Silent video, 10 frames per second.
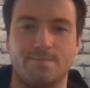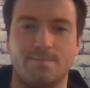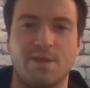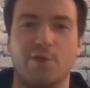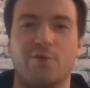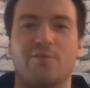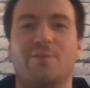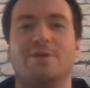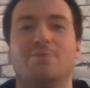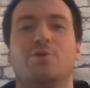Hello,
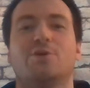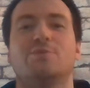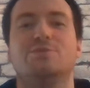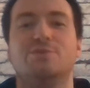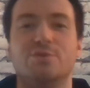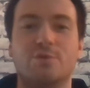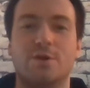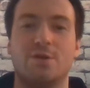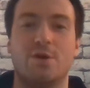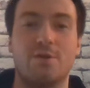everybody, and welcome to
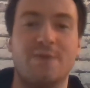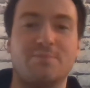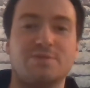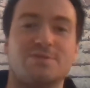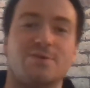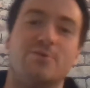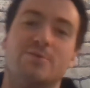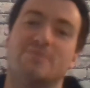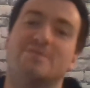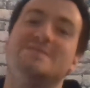another
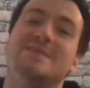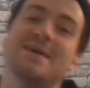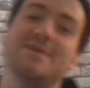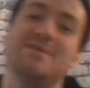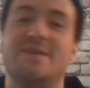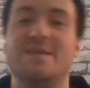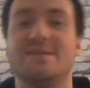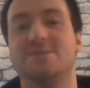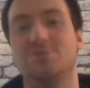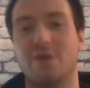episode of the Daily
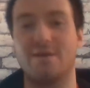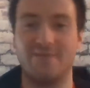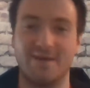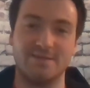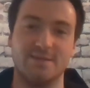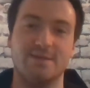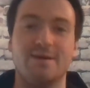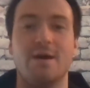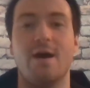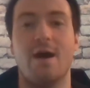Fantasy Trifecta.